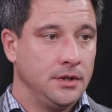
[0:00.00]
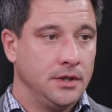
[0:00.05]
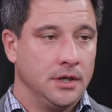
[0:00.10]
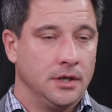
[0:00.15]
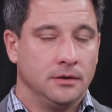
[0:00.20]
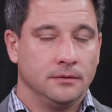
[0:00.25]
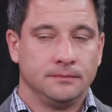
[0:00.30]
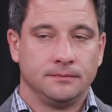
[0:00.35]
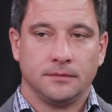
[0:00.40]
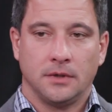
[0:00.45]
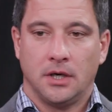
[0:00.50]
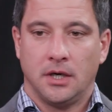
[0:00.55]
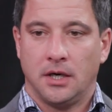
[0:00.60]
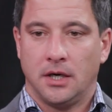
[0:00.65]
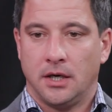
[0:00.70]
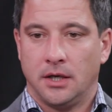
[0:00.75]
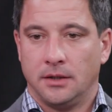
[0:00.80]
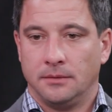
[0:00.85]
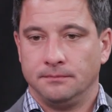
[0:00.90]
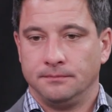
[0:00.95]
You know,
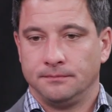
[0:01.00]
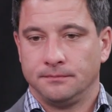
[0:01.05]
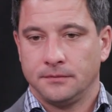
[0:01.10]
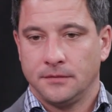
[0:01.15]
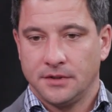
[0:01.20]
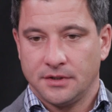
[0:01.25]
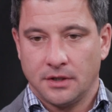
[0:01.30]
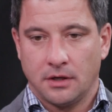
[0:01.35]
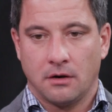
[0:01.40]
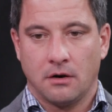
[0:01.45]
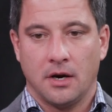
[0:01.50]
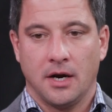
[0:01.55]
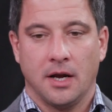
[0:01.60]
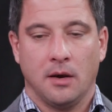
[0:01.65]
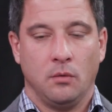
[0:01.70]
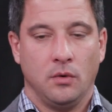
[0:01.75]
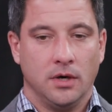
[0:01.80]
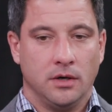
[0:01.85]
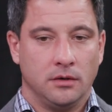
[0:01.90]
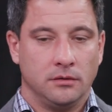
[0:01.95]
um, I said, all right, I
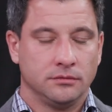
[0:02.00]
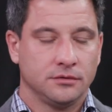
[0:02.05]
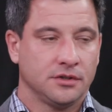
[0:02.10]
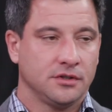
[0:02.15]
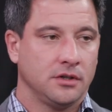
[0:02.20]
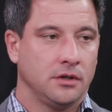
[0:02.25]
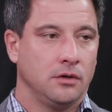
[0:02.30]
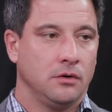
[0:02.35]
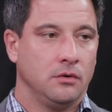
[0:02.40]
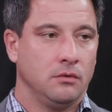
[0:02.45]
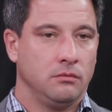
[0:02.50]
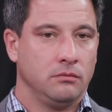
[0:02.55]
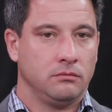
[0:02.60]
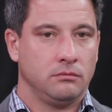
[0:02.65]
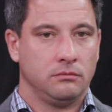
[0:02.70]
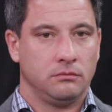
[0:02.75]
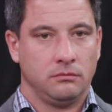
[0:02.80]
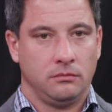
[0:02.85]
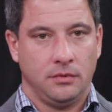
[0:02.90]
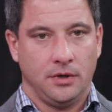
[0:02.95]
will. So
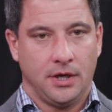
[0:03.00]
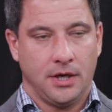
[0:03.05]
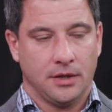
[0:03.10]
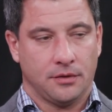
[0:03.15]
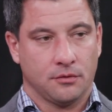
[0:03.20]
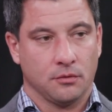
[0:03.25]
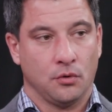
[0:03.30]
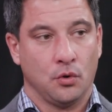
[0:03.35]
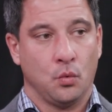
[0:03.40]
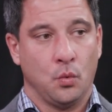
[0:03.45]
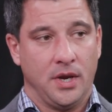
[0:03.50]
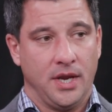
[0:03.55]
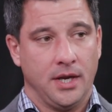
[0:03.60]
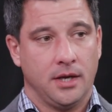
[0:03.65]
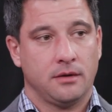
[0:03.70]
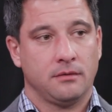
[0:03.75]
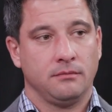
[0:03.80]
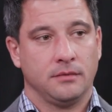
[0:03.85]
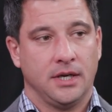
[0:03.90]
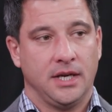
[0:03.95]
get through the
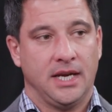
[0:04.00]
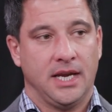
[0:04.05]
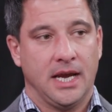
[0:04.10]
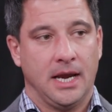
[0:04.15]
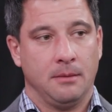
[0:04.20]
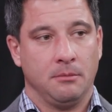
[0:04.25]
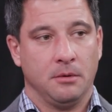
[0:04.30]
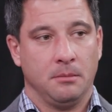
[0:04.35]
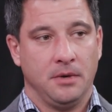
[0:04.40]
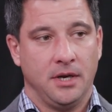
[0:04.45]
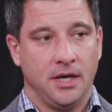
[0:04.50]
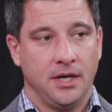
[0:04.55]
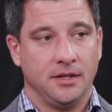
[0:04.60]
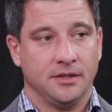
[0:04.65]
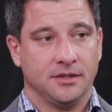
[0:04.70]
week, and he came to me and